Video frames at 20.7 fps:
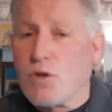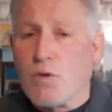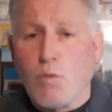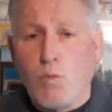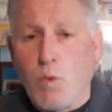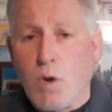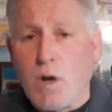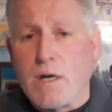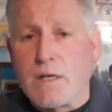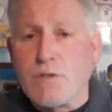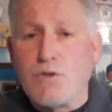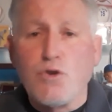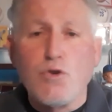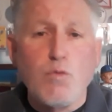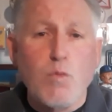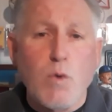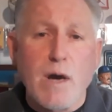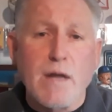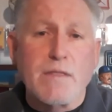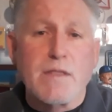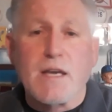
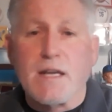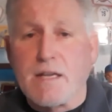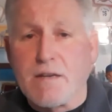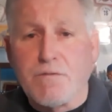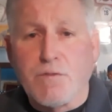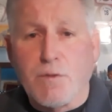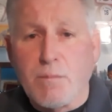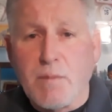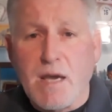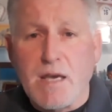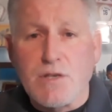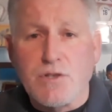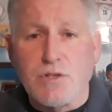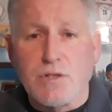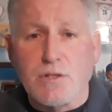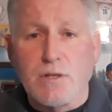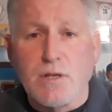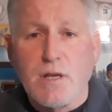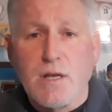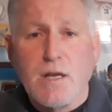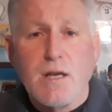want that
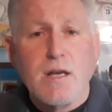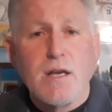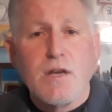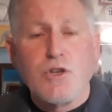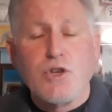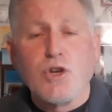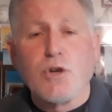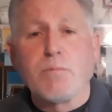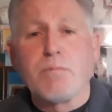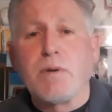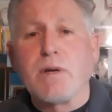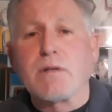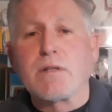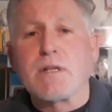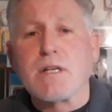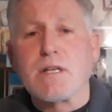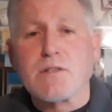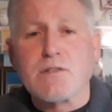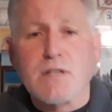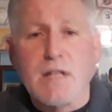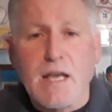information. Your
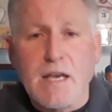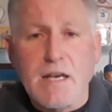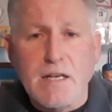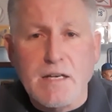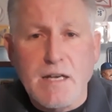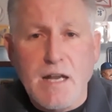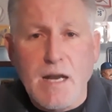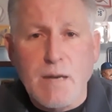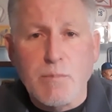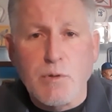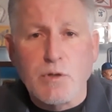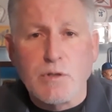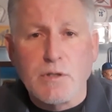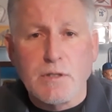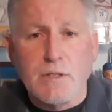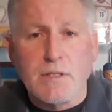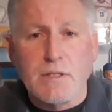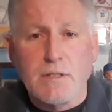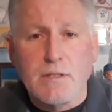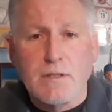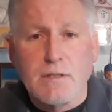building is like a
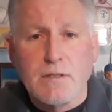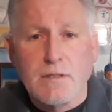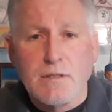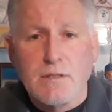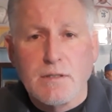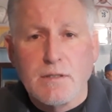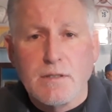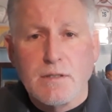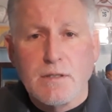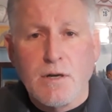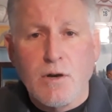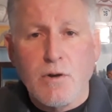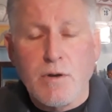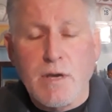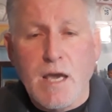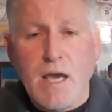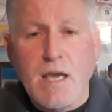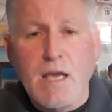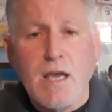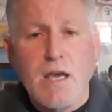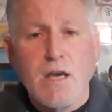neighborhood,
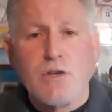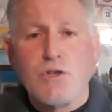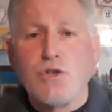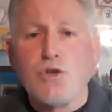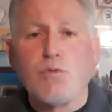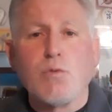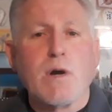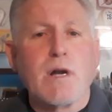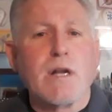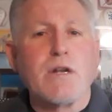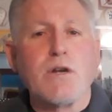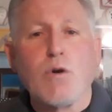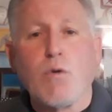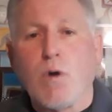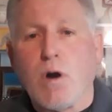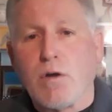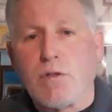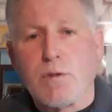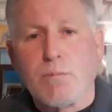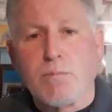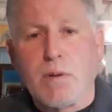okay? You want to know
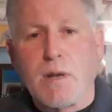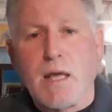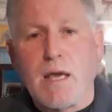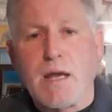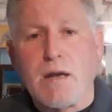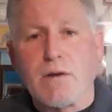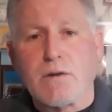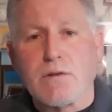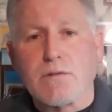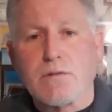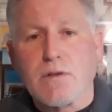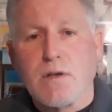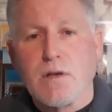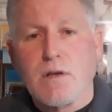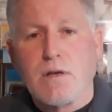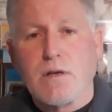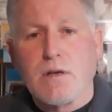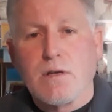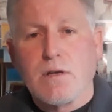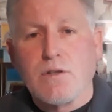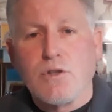all the players.
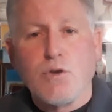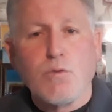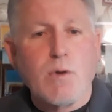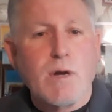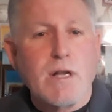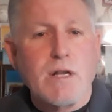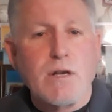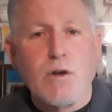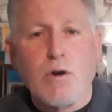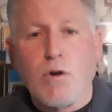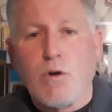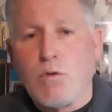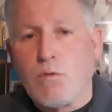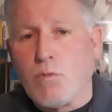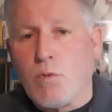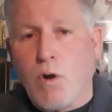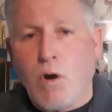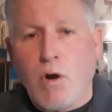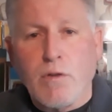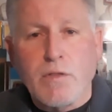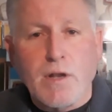You want to know who
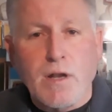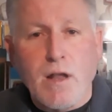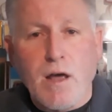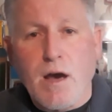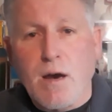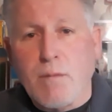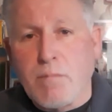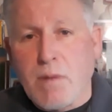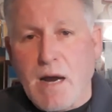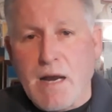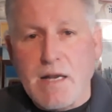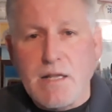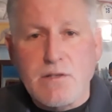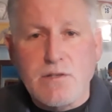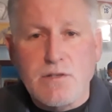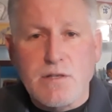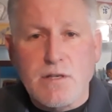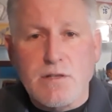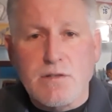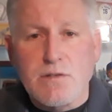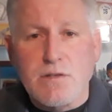all the law-abiding
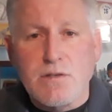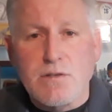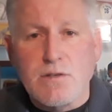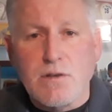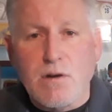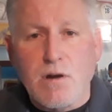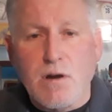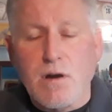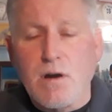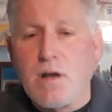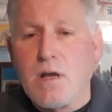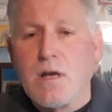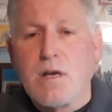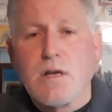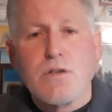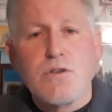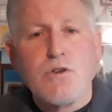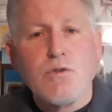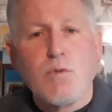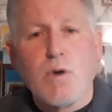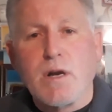citizens are.
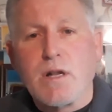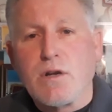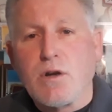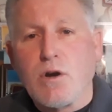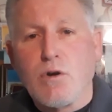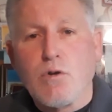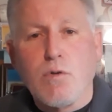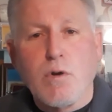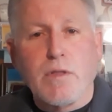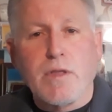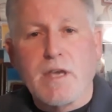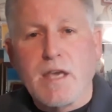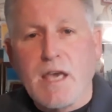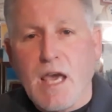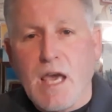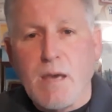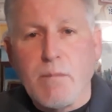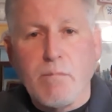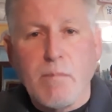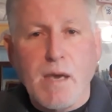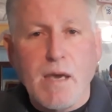You want to know who all the
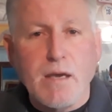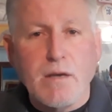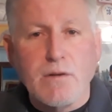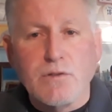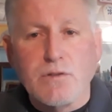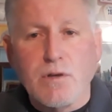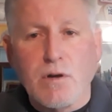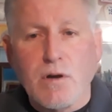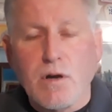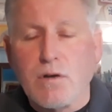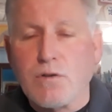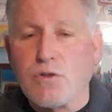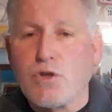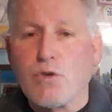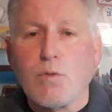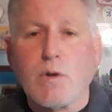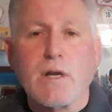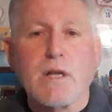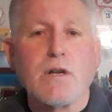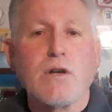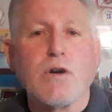gangbangers are. You
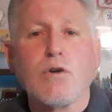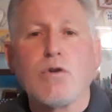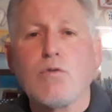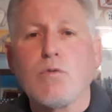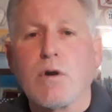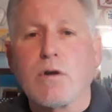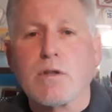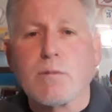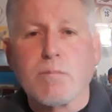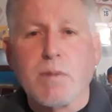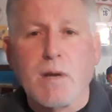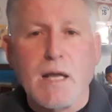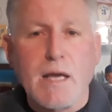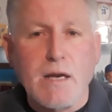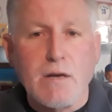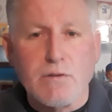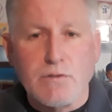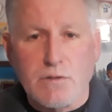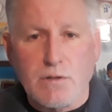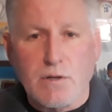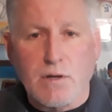want to know who all the
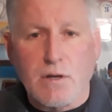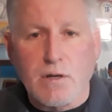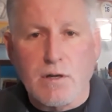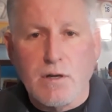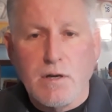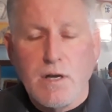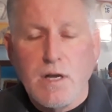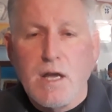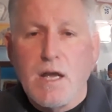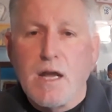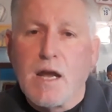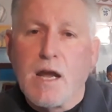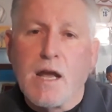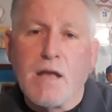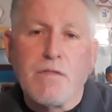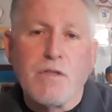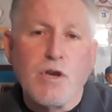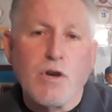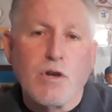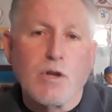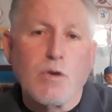players are. And
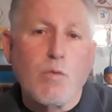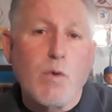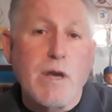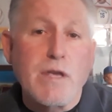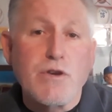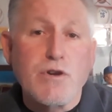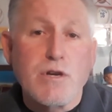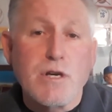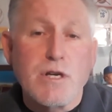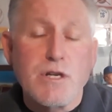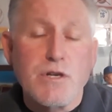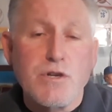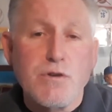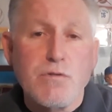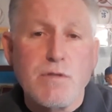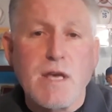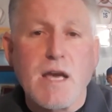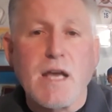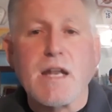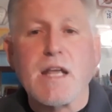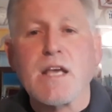the only way you're going to do
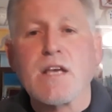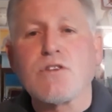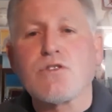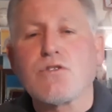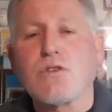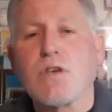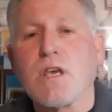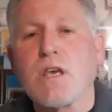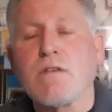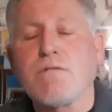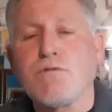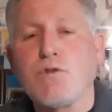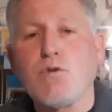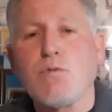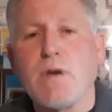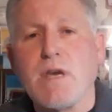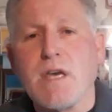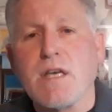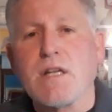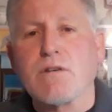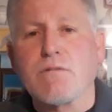that is if you
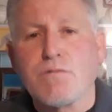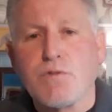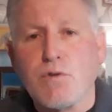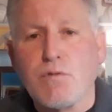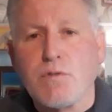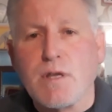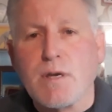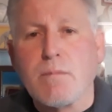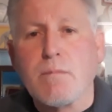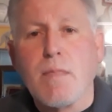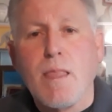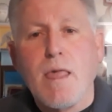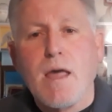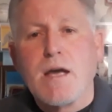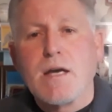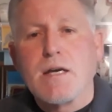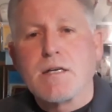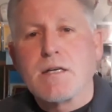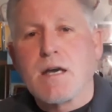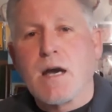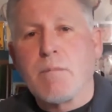interview them
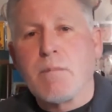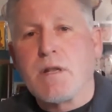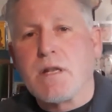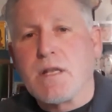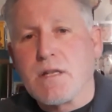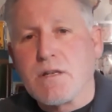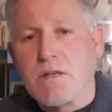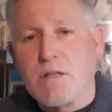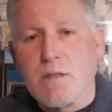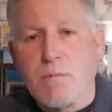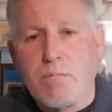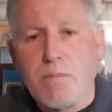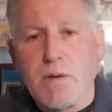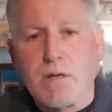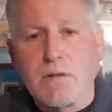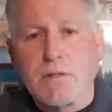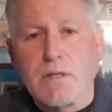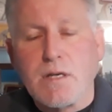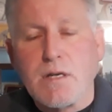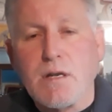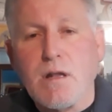coming into the
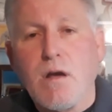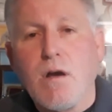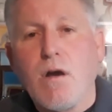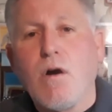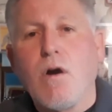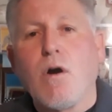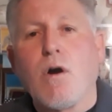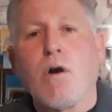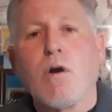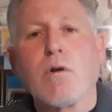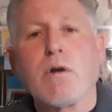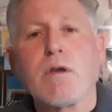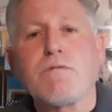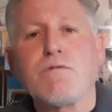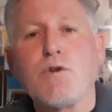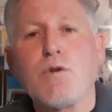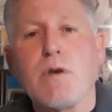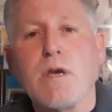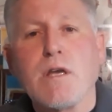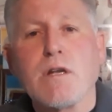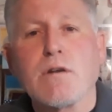building, or if
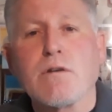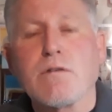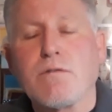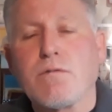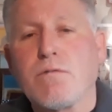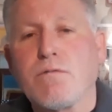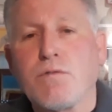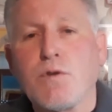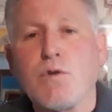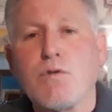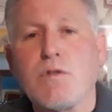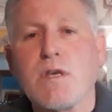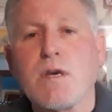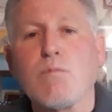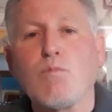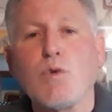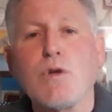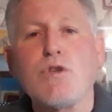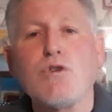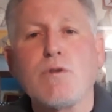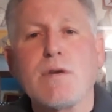you interview
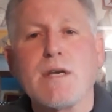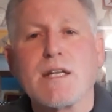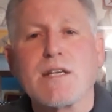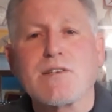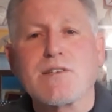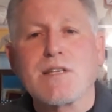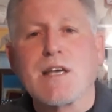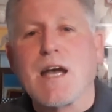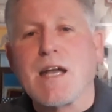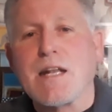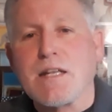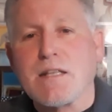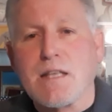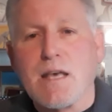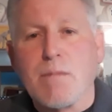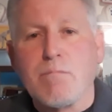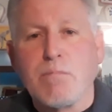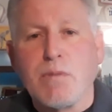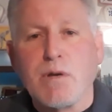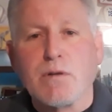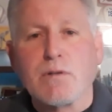them when you get assigned to
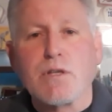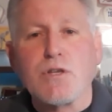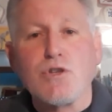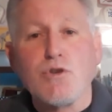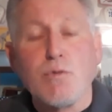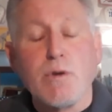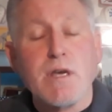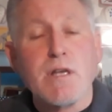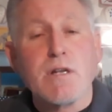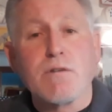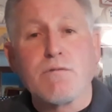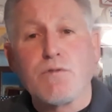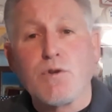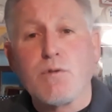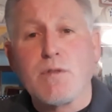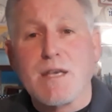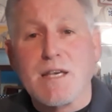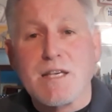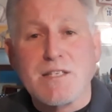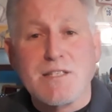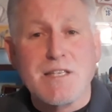that building, you interview
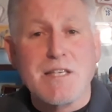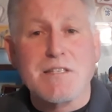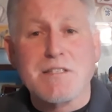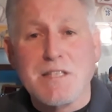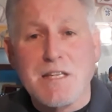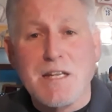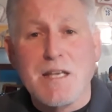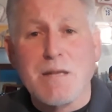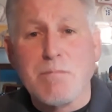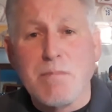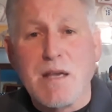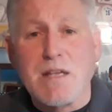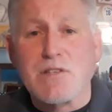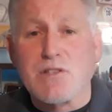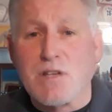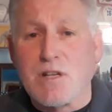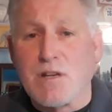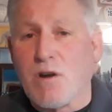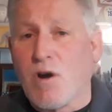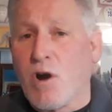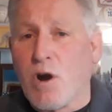the existing inmates
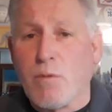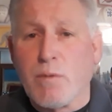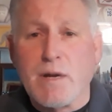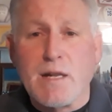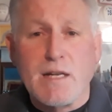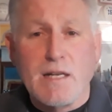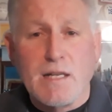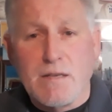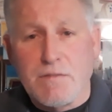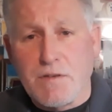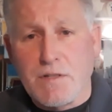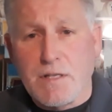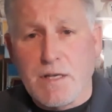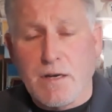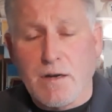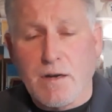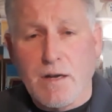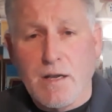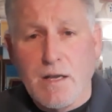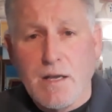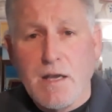that already live in
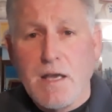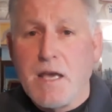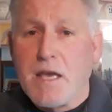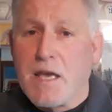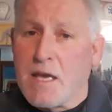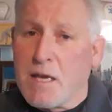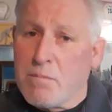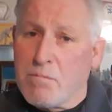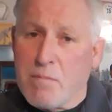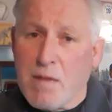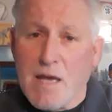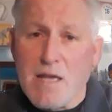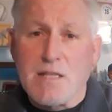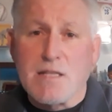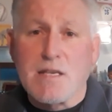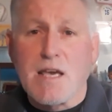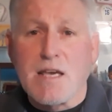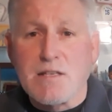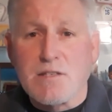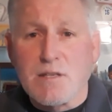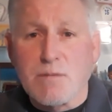there. It may
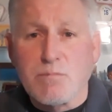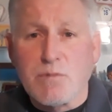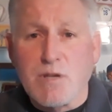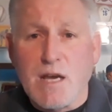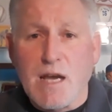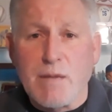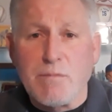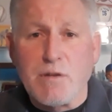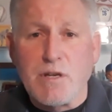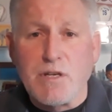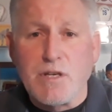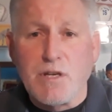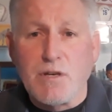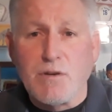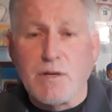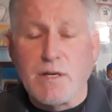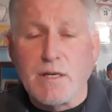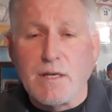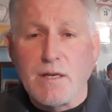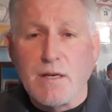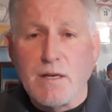take some time to do
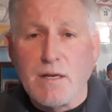it,